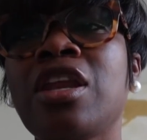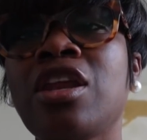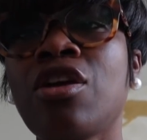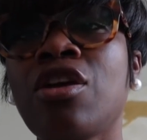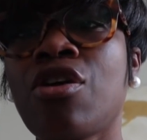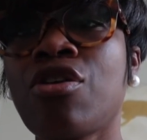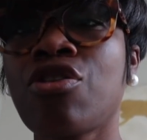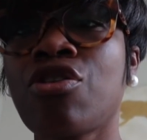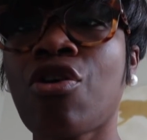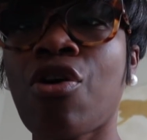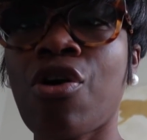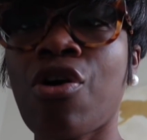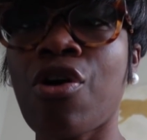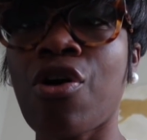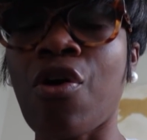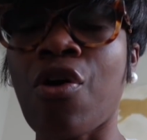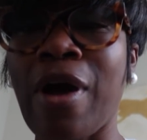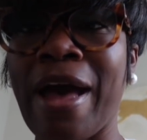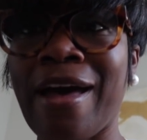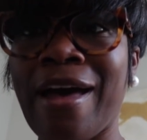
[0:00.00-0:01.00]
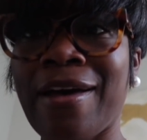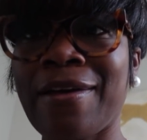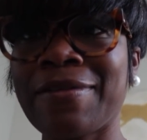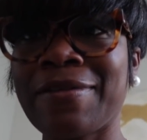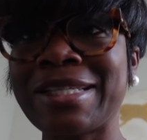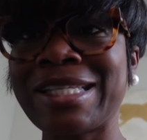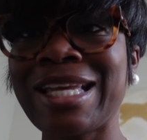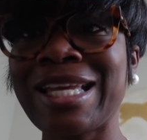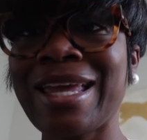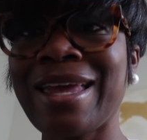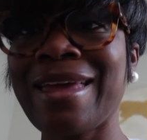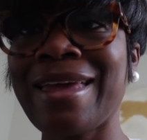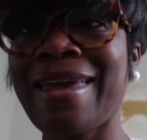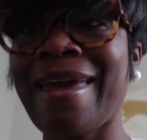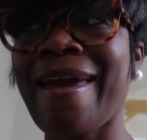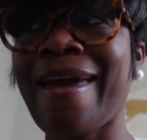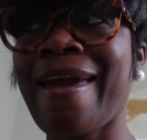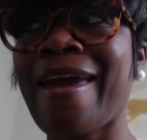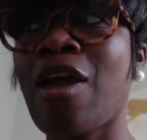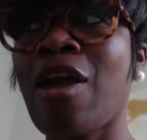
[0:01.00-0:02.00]
any of y'all have
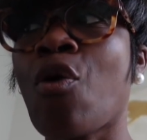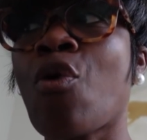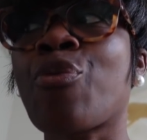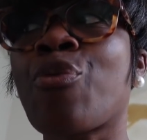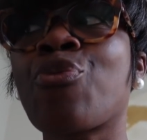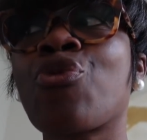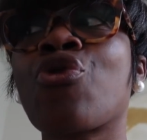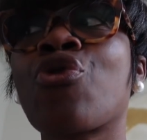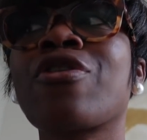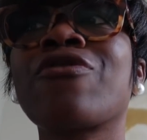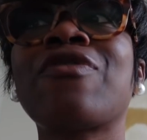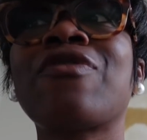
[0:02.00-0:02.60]
10k or more